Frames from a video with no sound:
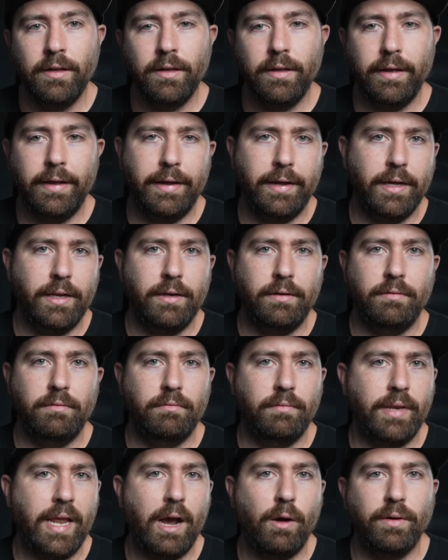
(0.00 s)

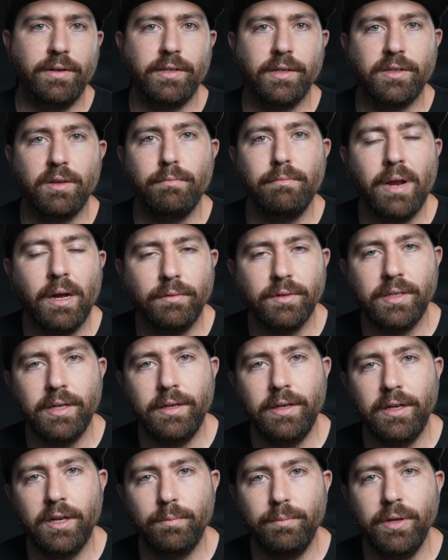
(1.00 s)
and now it doesn't mount to
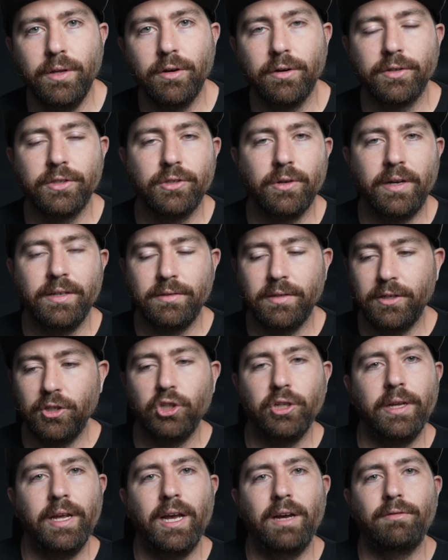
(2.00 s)
any computer. So I
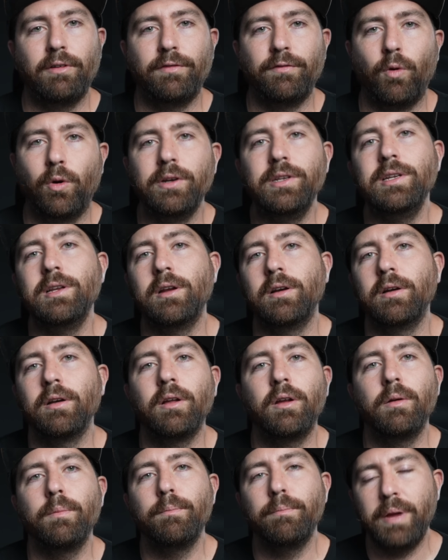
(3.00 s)
essentially have a
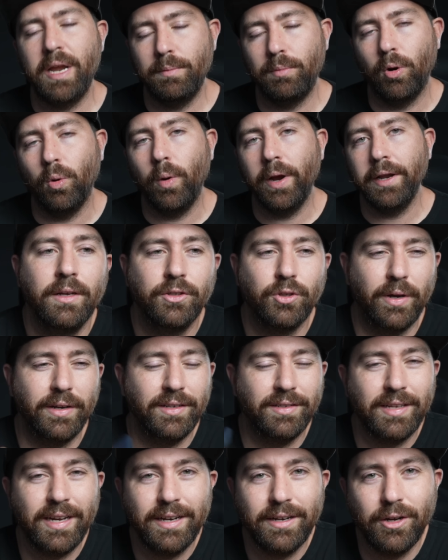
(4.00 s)
$1,400 paperweight. So I
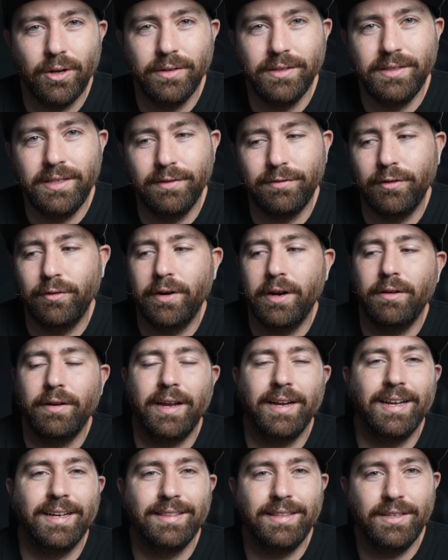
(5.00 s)
decided to go a different route.
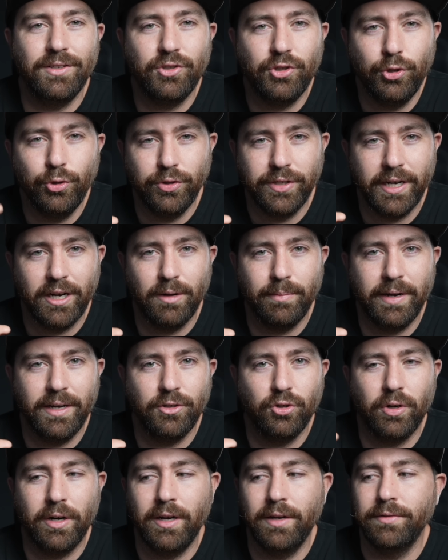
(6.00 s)
I got these two terabyte
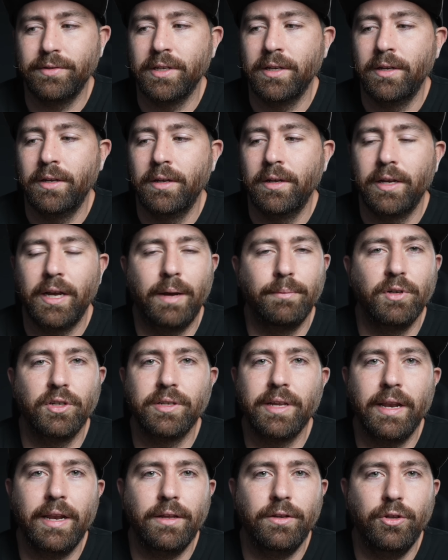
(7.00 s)
drives. I'm
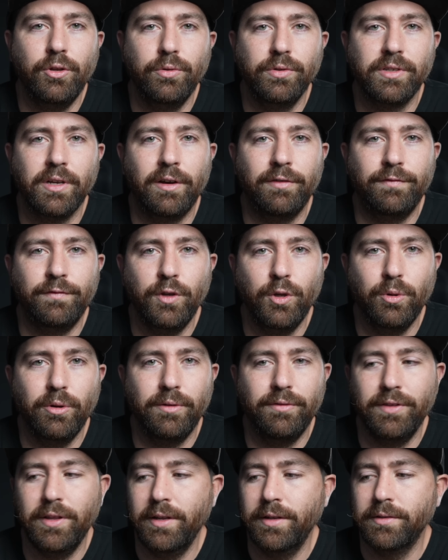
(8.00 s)
just gonna use a few
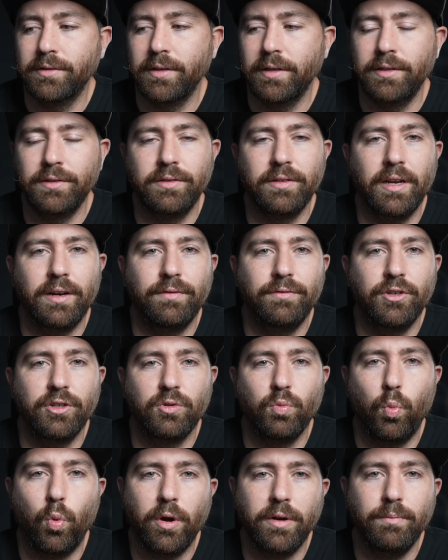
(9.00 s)
of these instead of
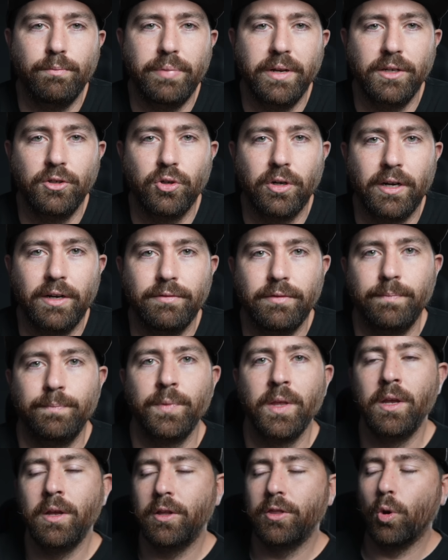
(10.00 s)
just one big drive.
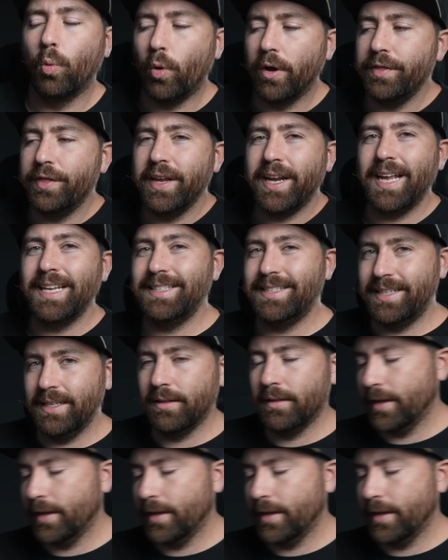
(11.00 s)
The one thing I did